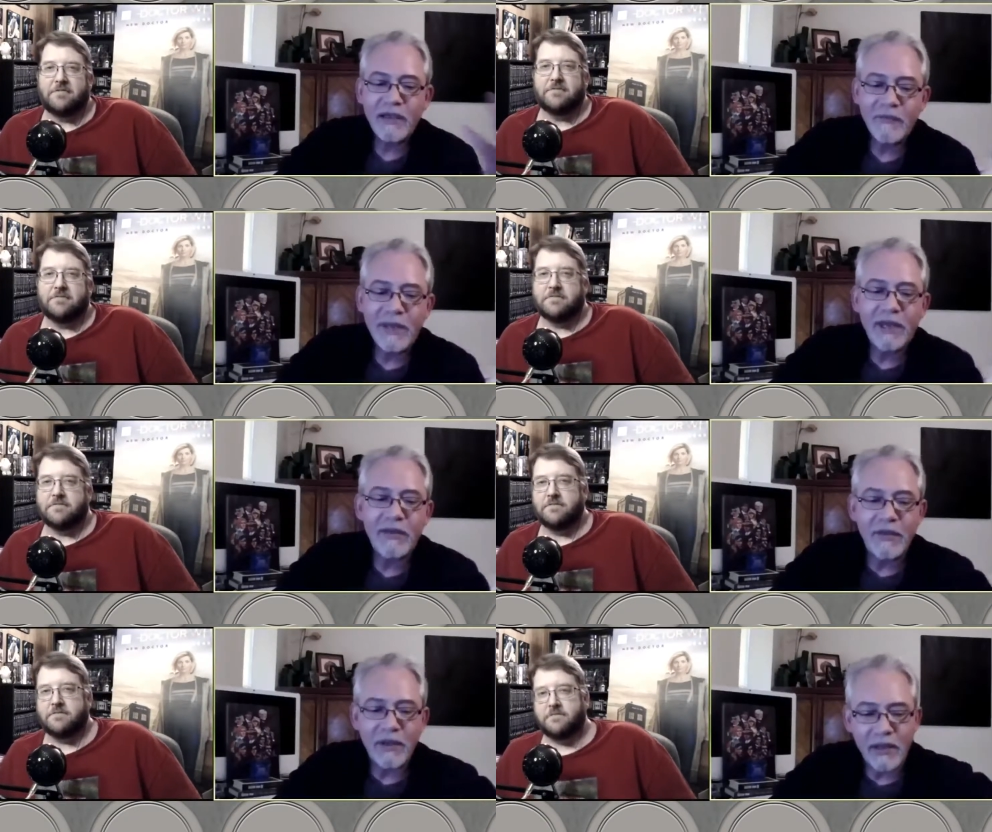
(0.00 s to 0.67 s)
Speaker 1: give
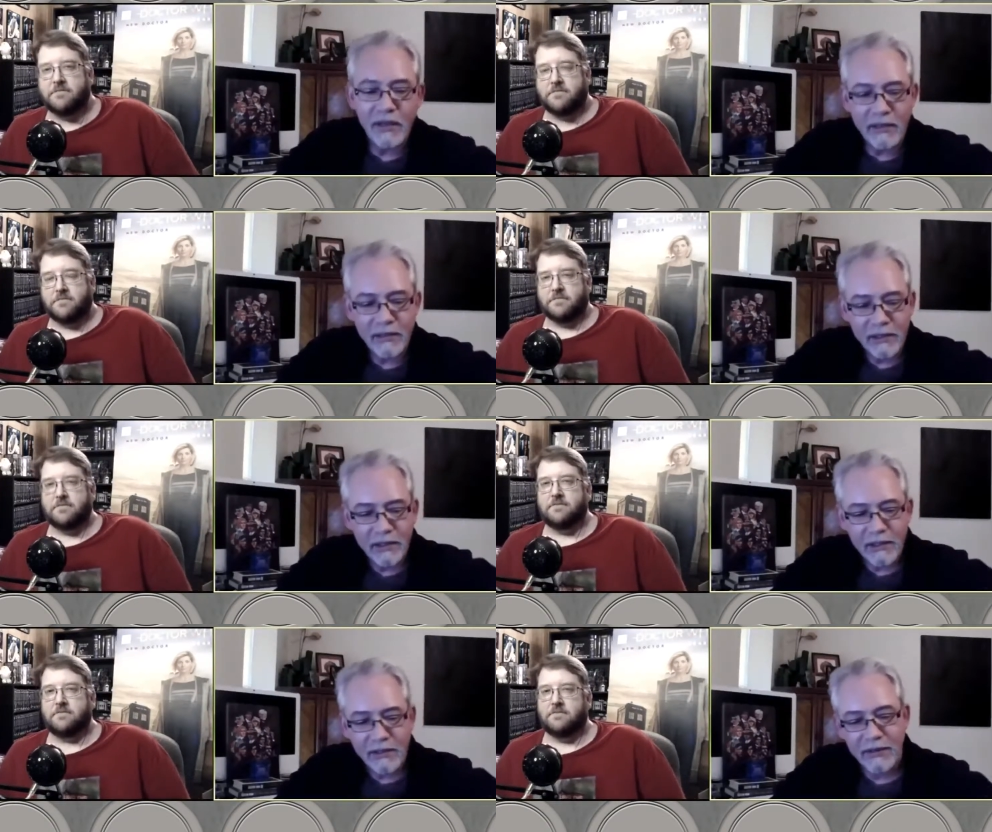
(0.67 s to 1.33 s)
me the
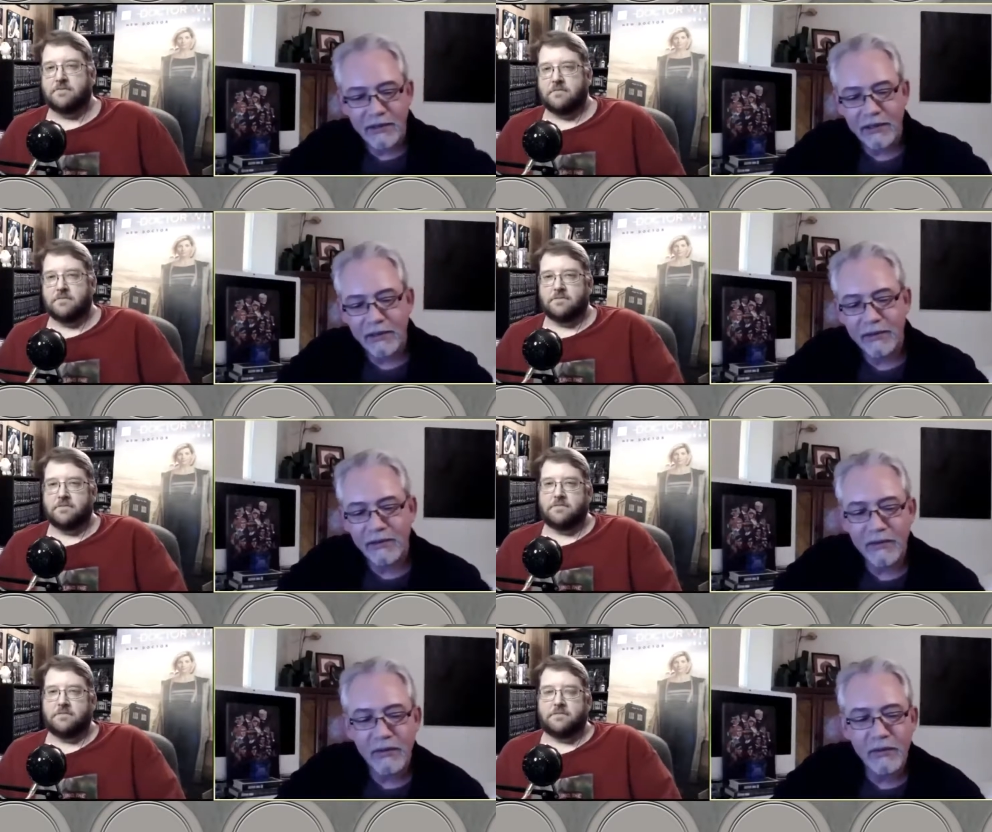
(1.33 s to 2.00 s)

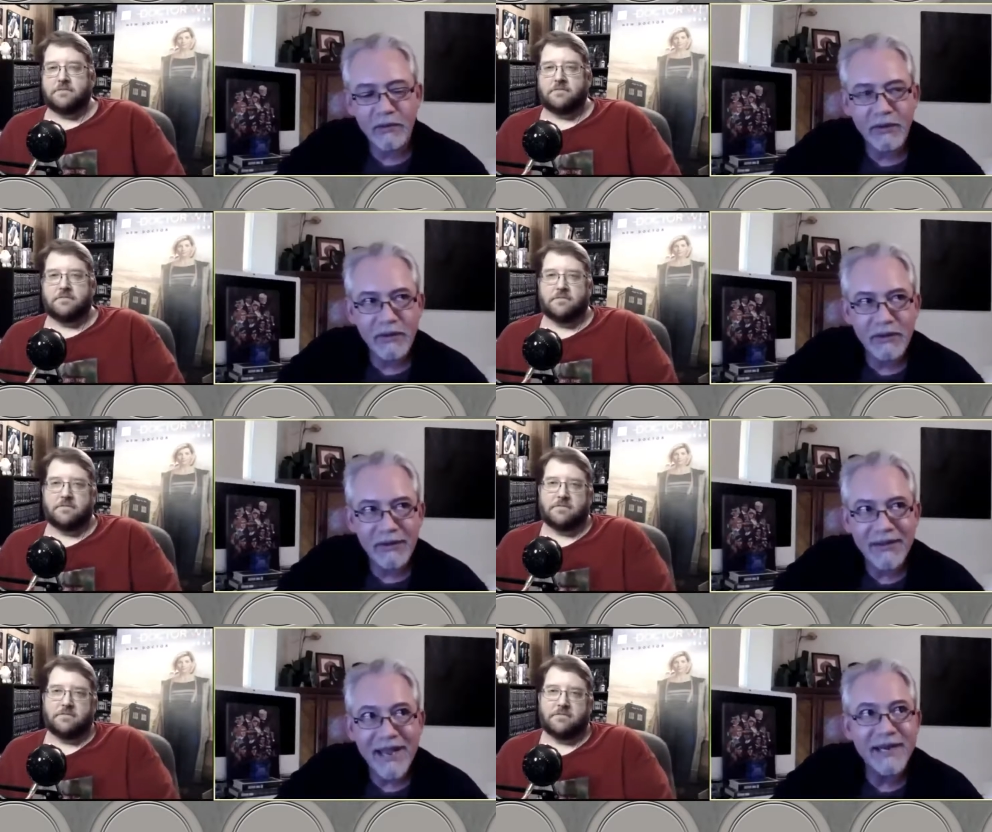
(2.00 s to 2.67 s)
the
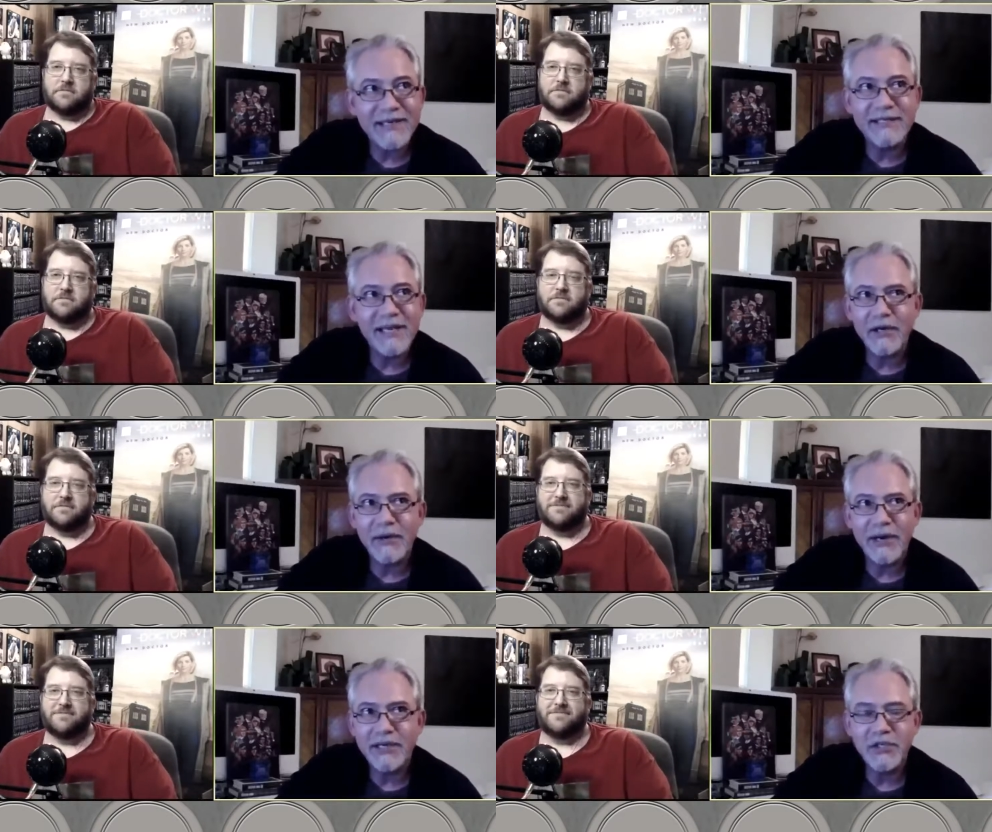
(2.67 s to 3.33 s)
the latest
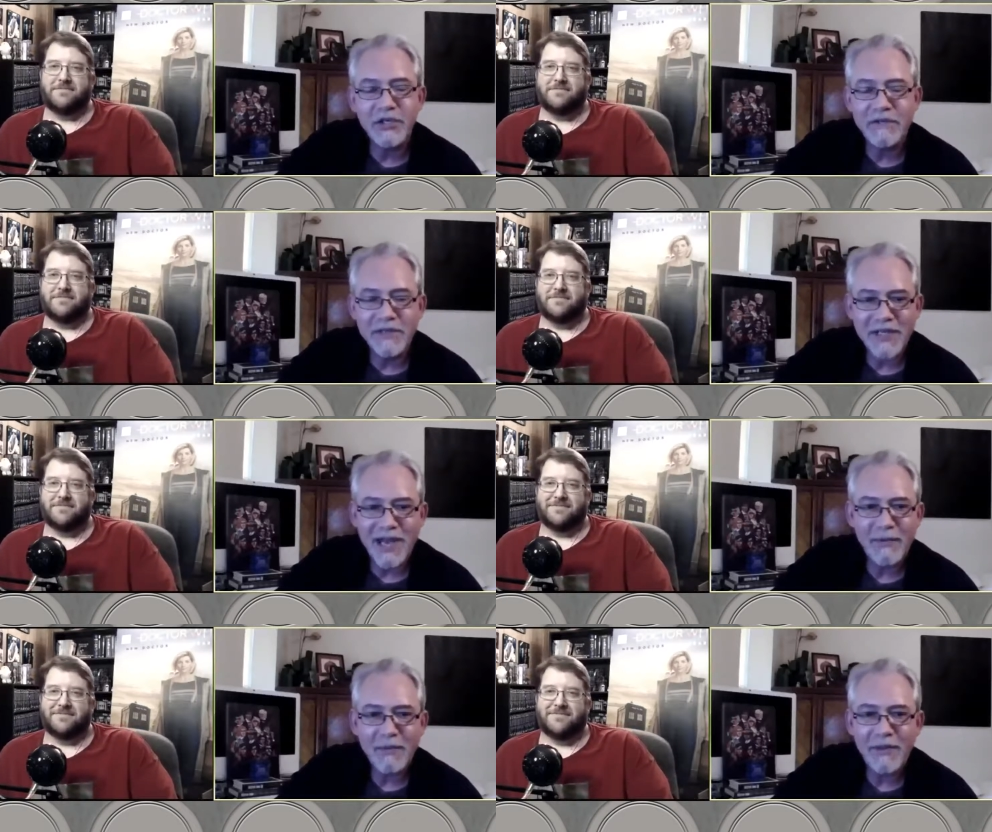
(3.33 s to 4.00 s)
iteration of the
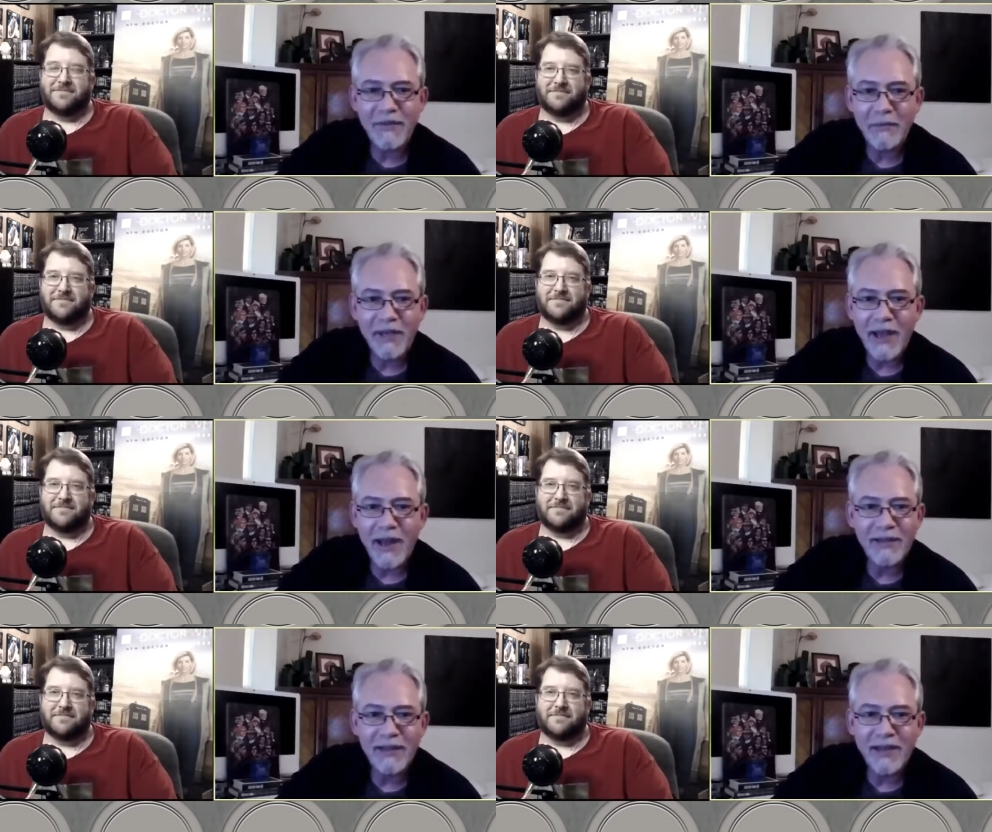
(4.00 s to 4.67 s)
Cybermen that we
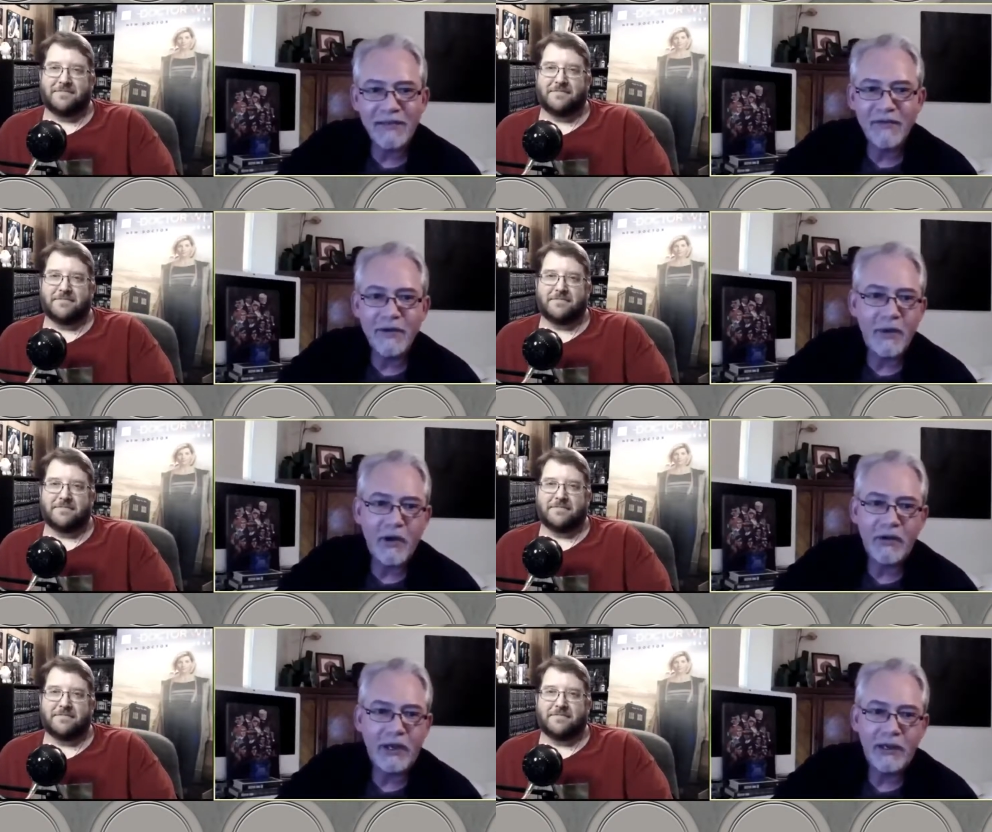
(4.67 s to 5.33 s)
got at the end of
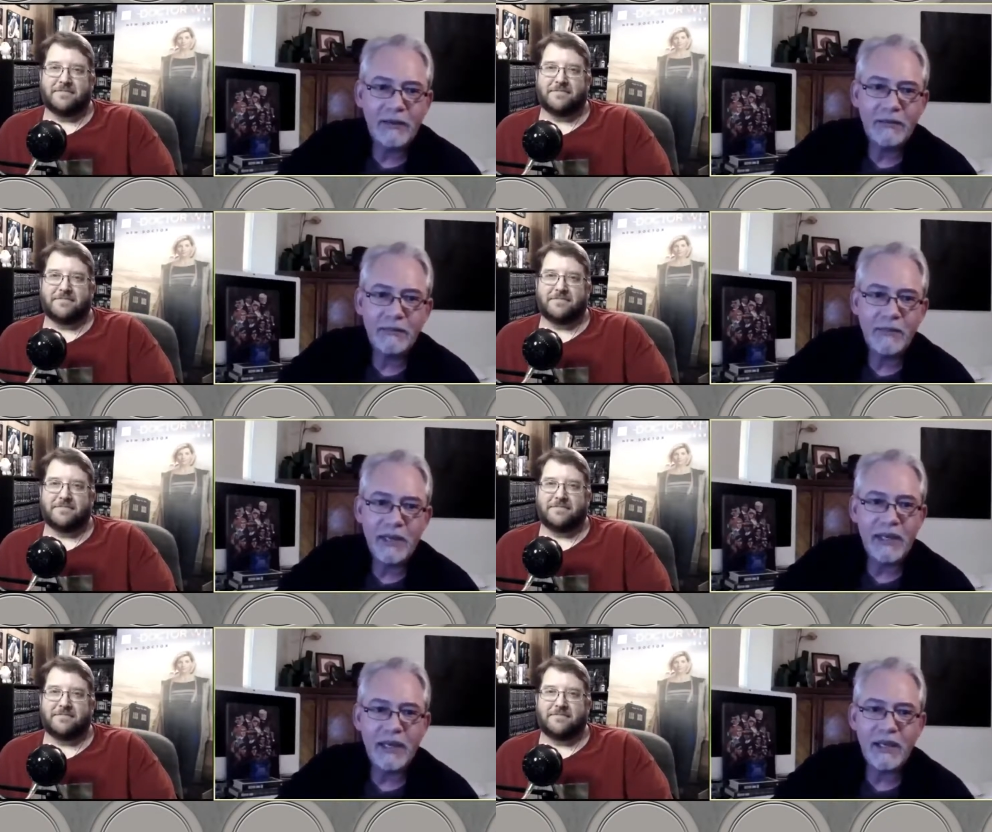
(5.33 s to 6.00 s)
Capaldi
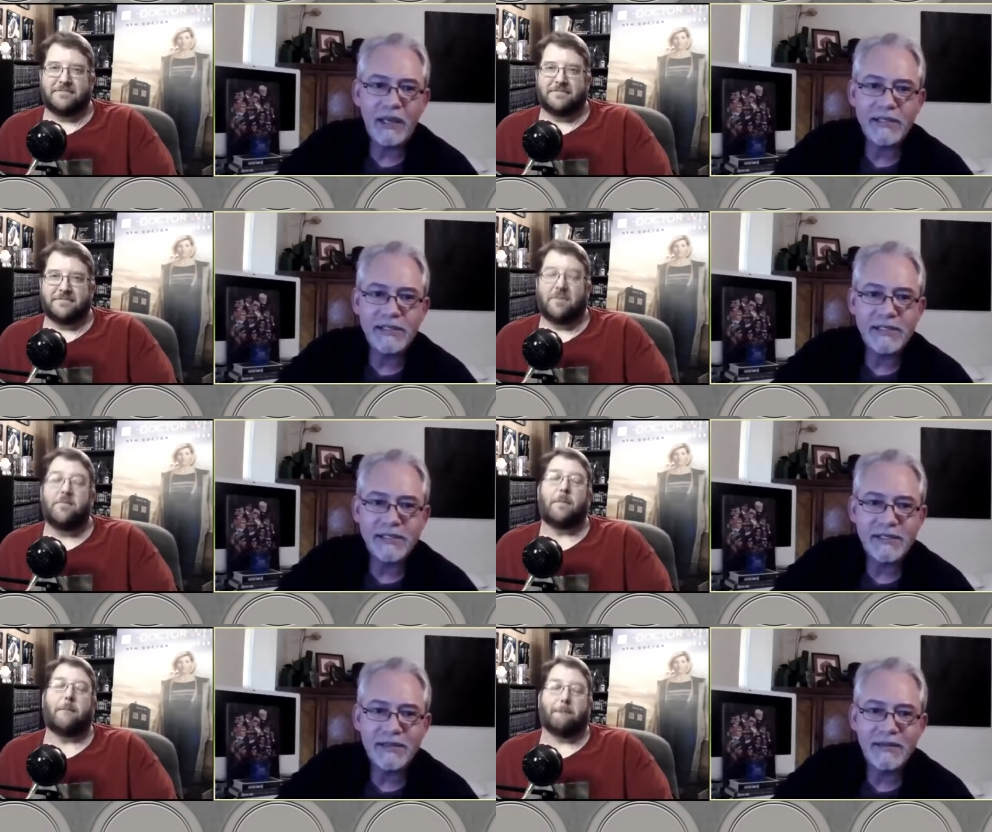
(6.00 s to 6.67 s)

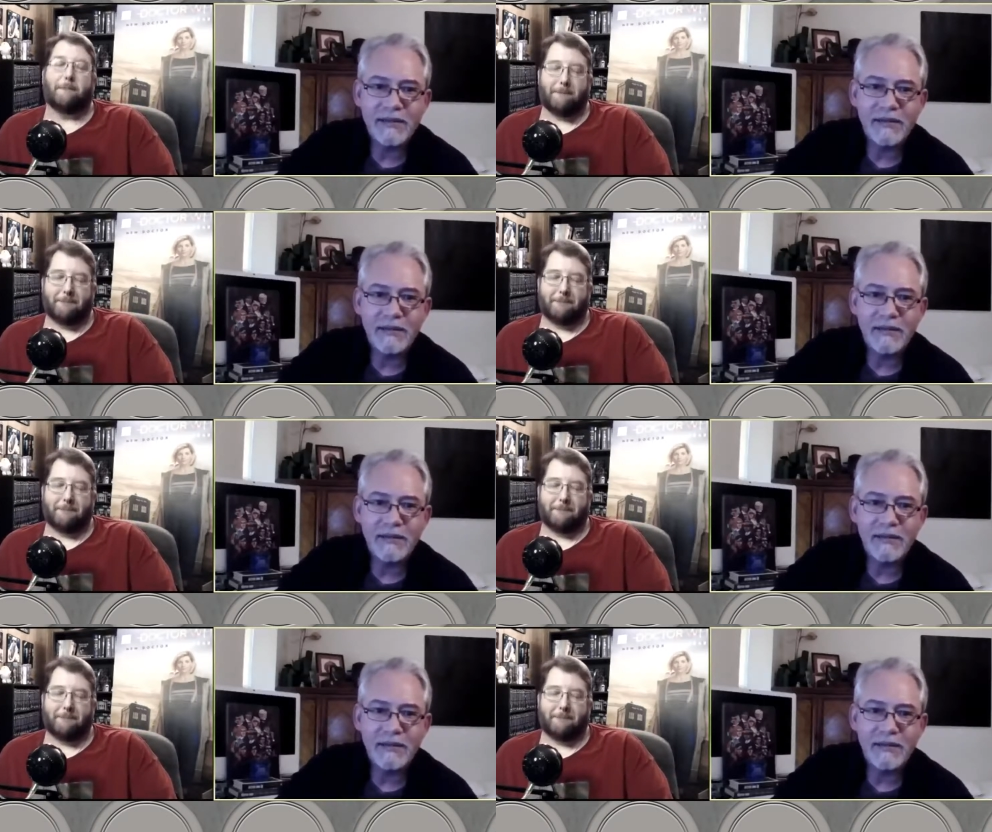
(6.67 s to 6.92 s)
because